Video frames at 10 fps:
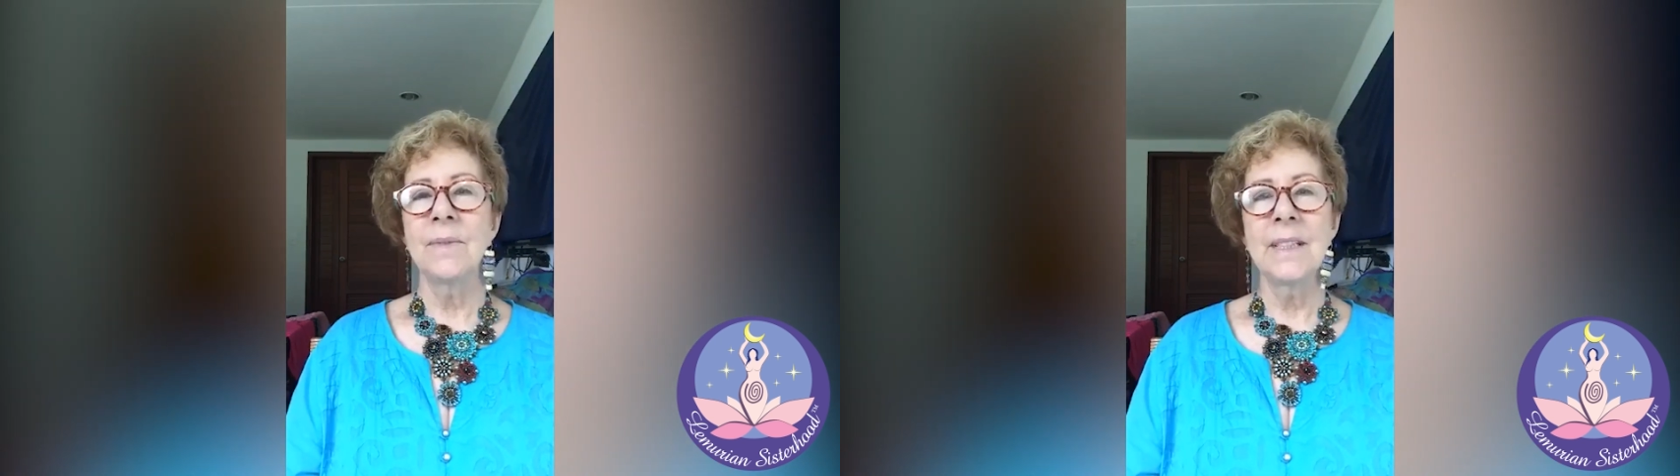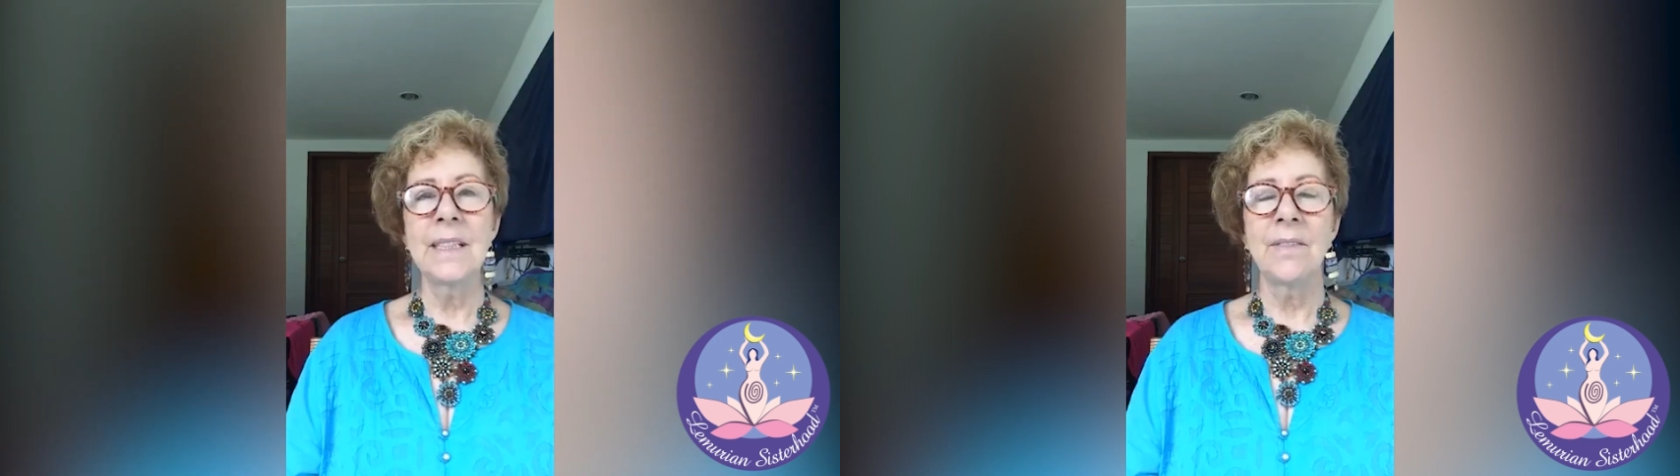
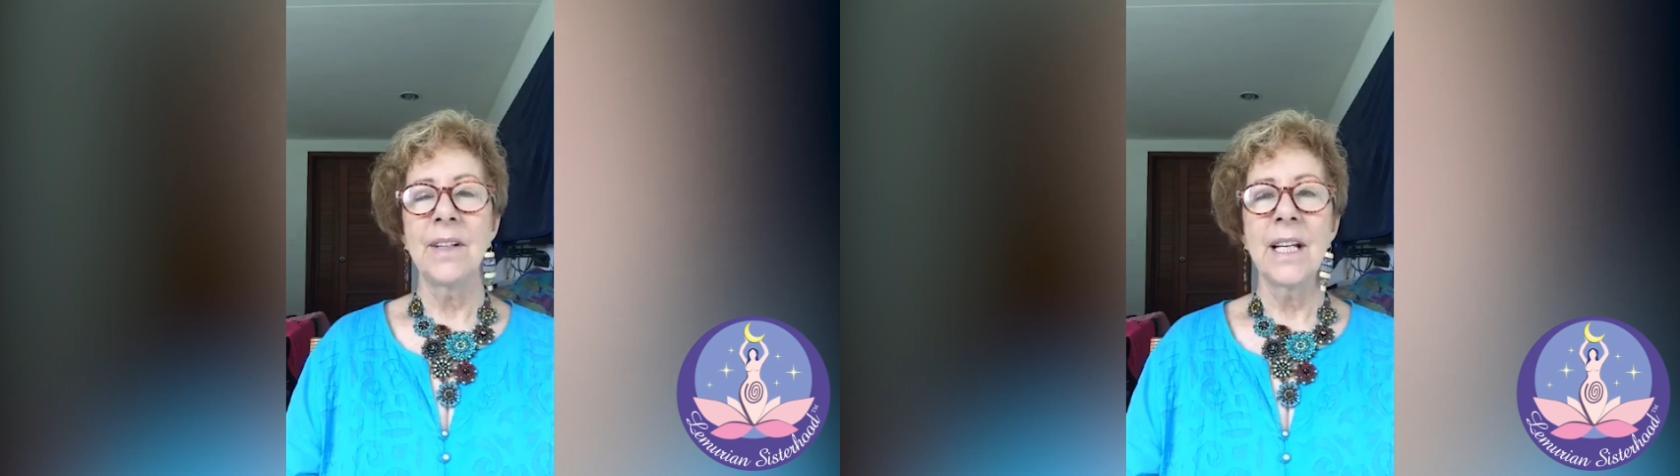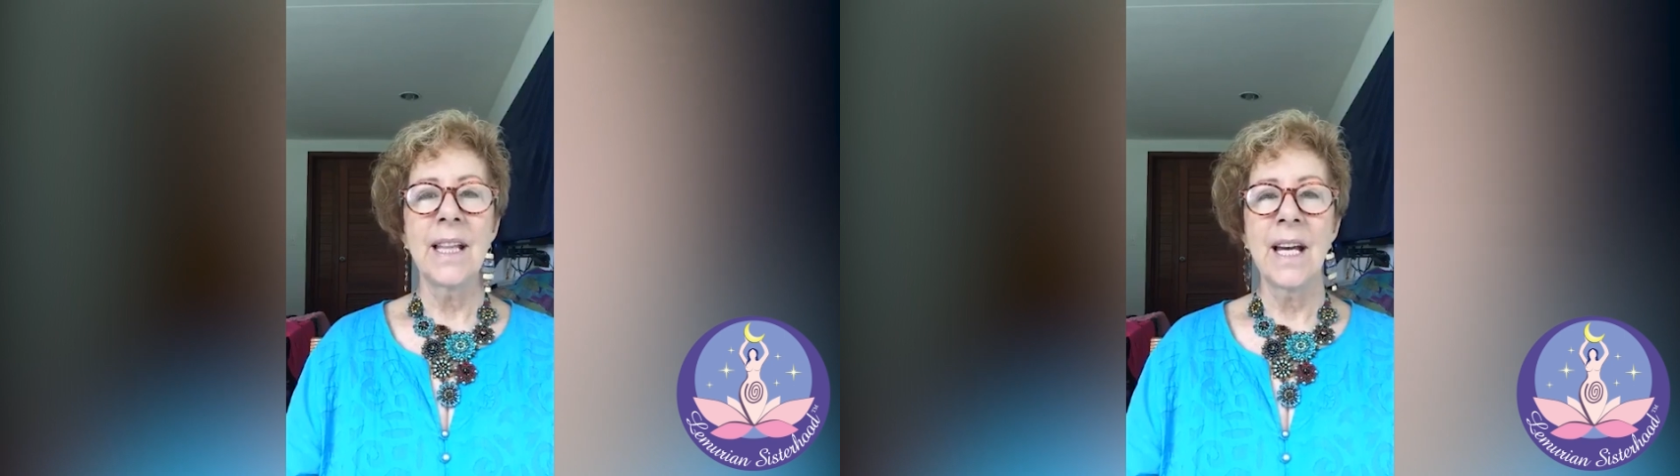stuff
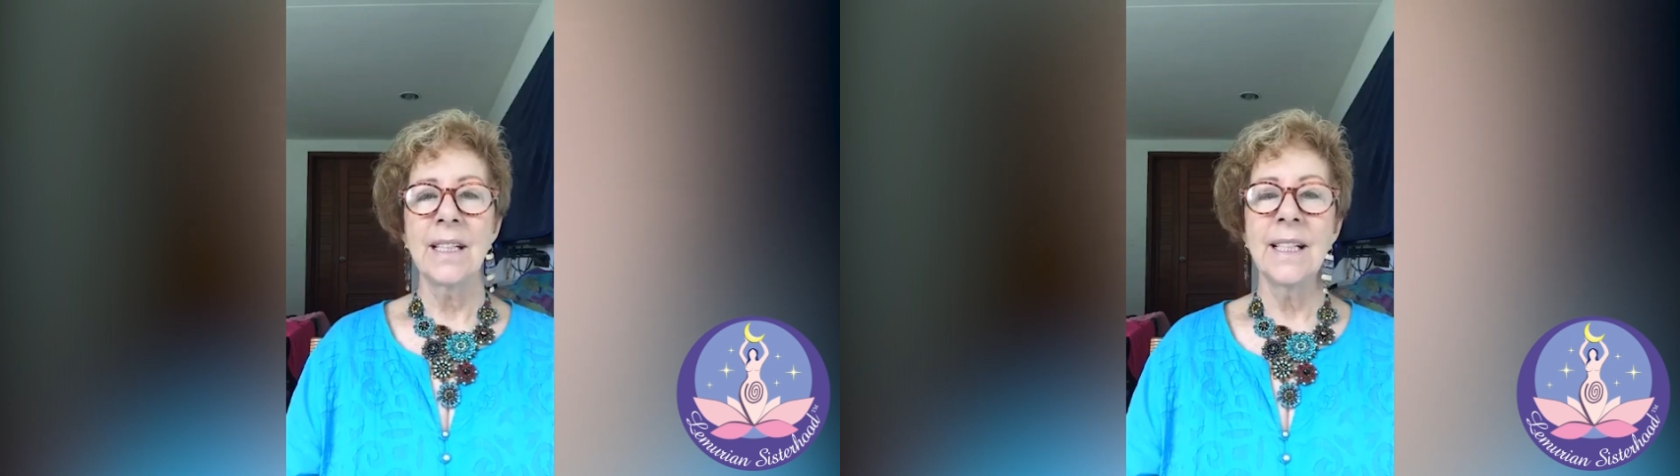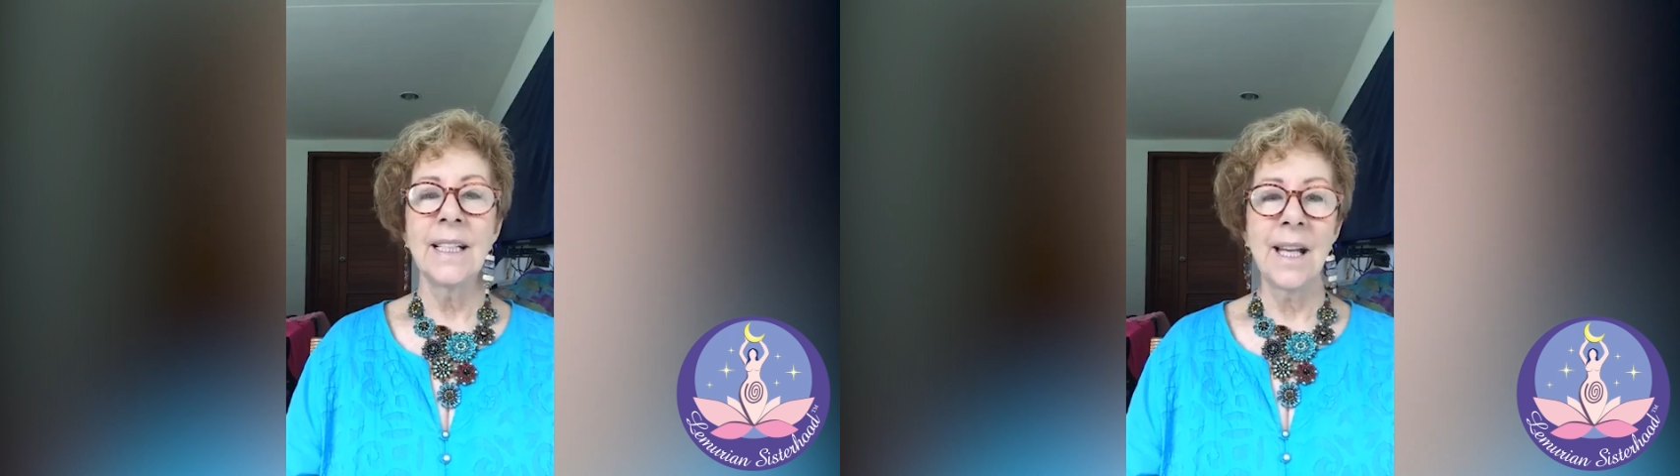like
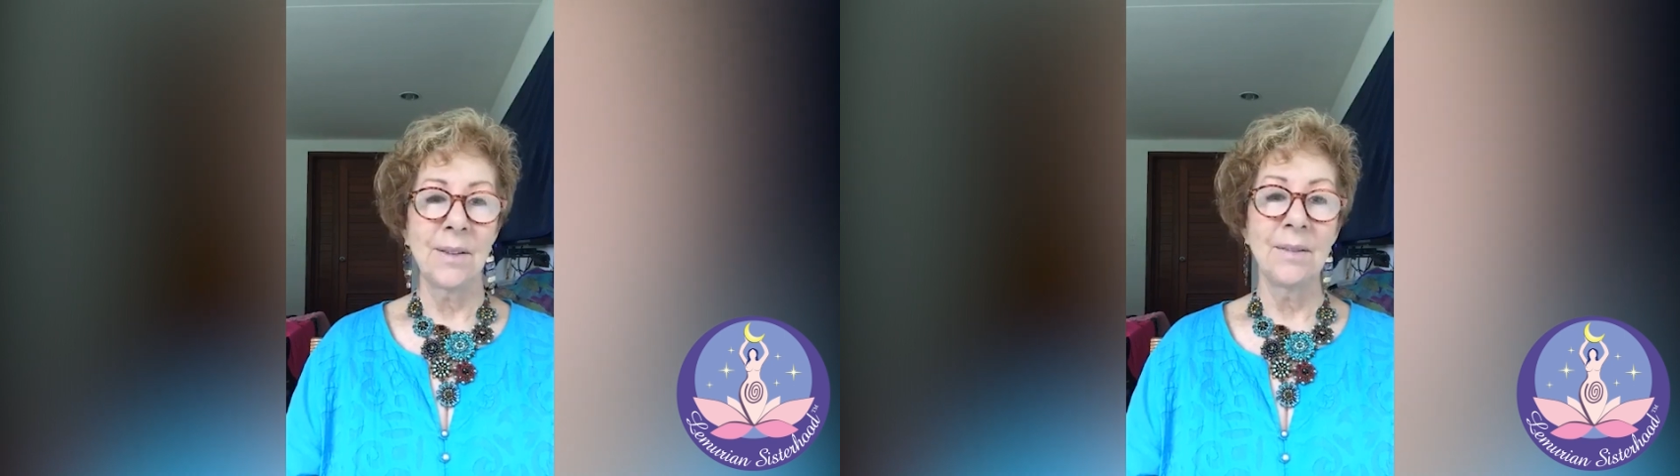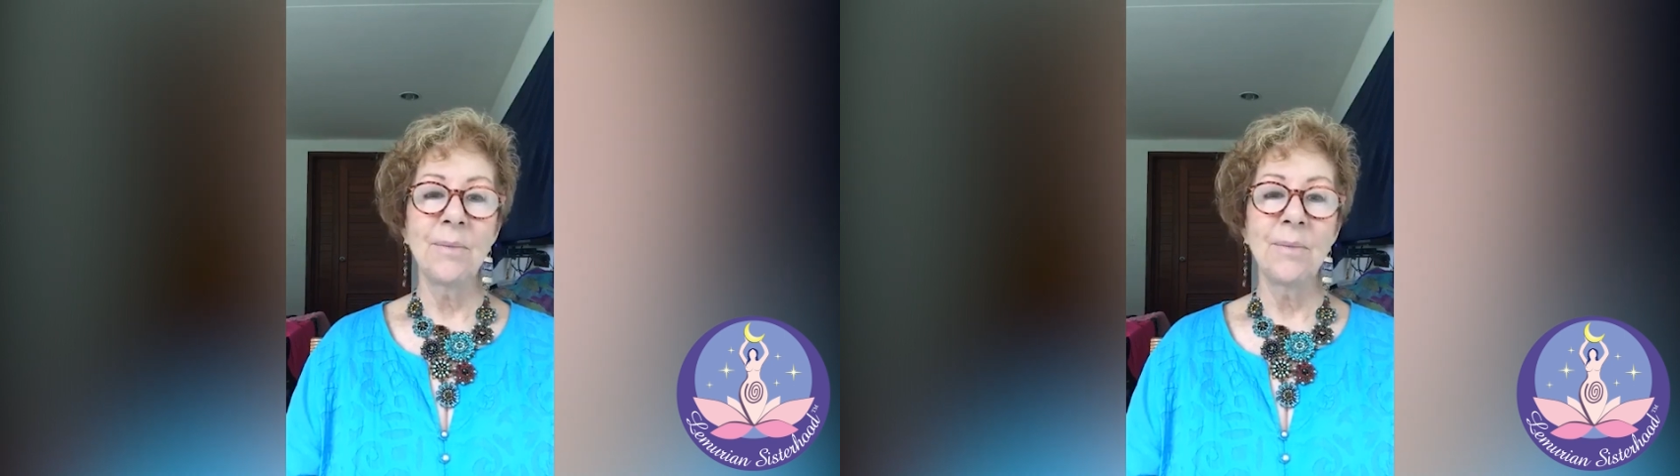that can get